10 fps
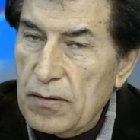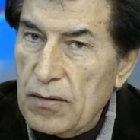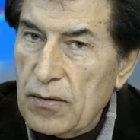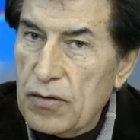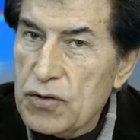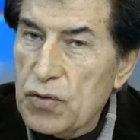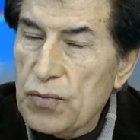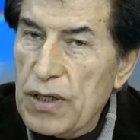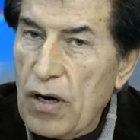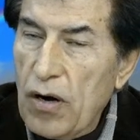Or do
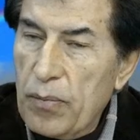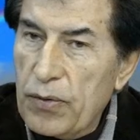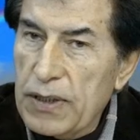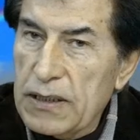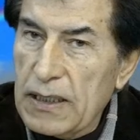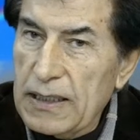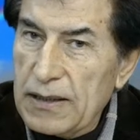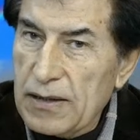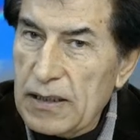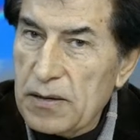we operate and
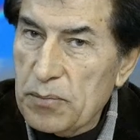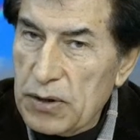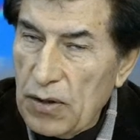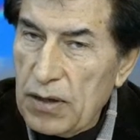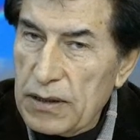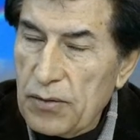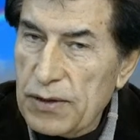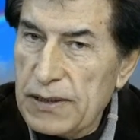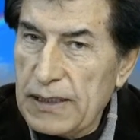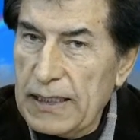exist beyond our
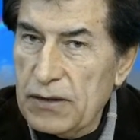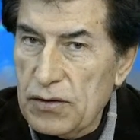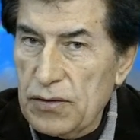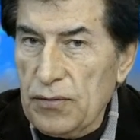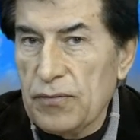skin too?